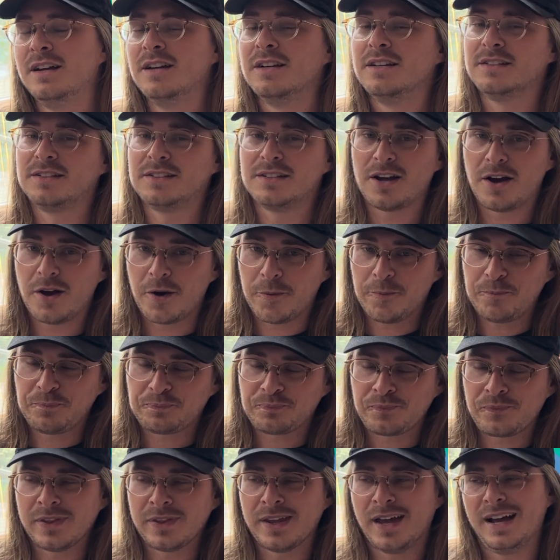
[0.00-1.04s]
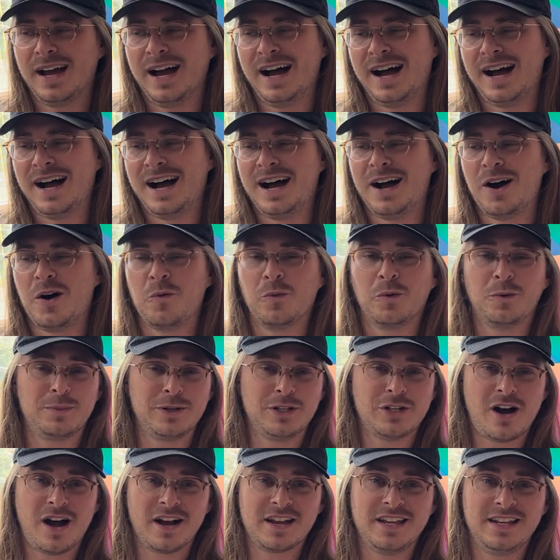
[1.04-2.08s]
So we'll be
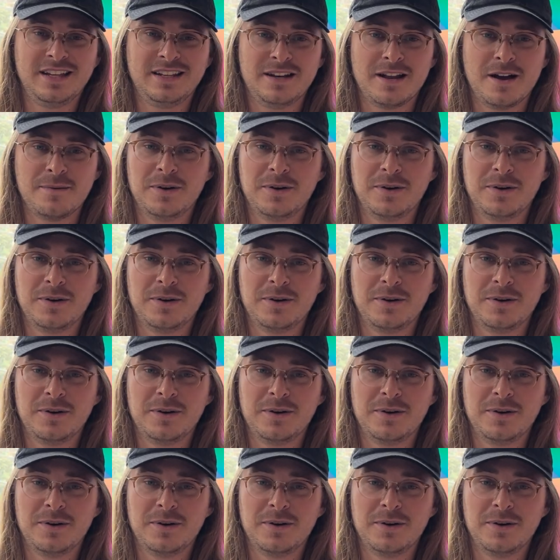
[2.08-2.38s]
talking